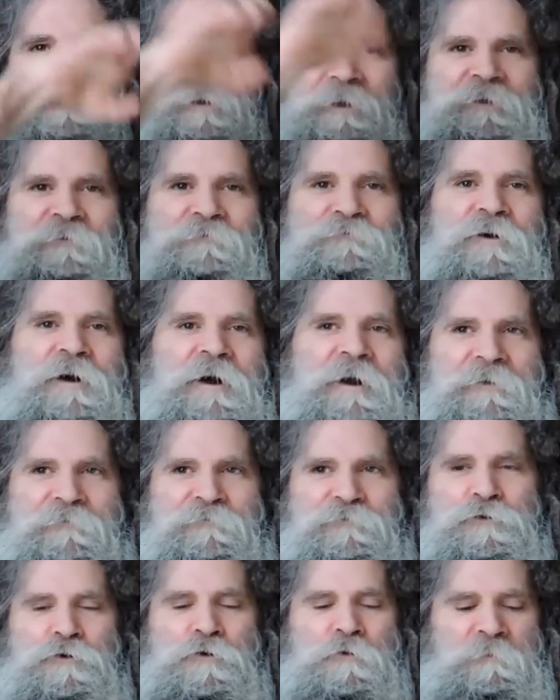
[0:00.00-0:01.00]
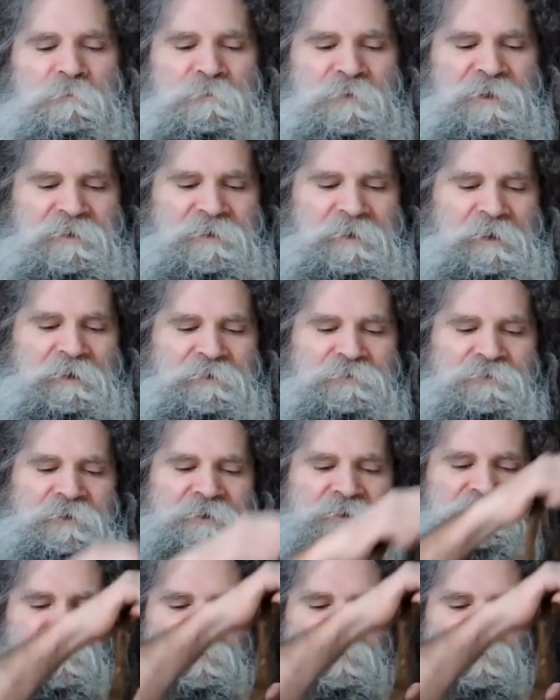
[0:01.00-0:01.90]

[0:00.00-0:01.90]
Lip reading: of like a 5-loop peacock thing,